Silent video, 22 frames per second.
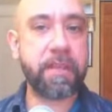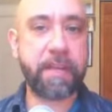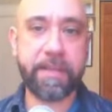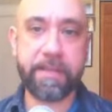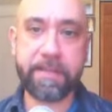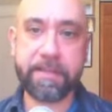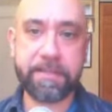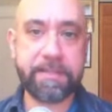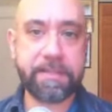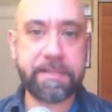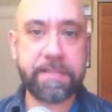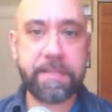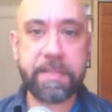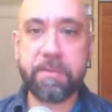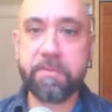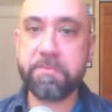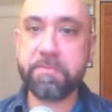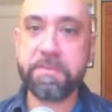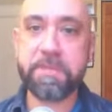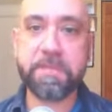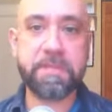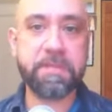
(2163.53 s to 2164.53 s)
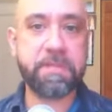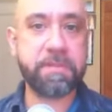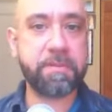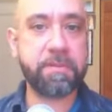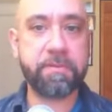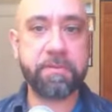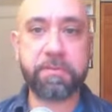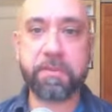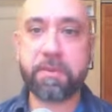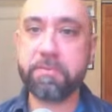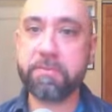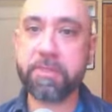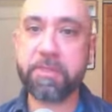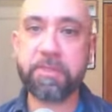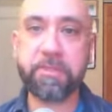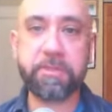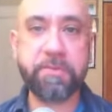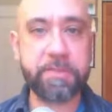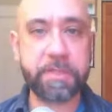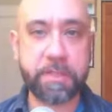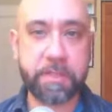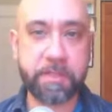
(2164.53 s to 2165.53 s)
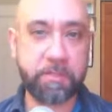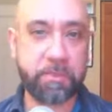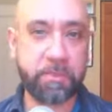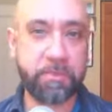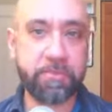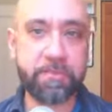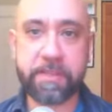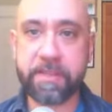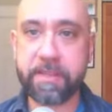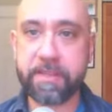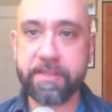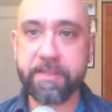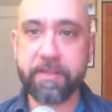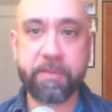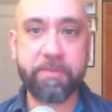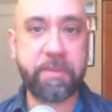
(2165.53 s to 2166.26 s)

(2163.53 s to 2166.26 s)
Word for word: and it seems from clues in the movie that they're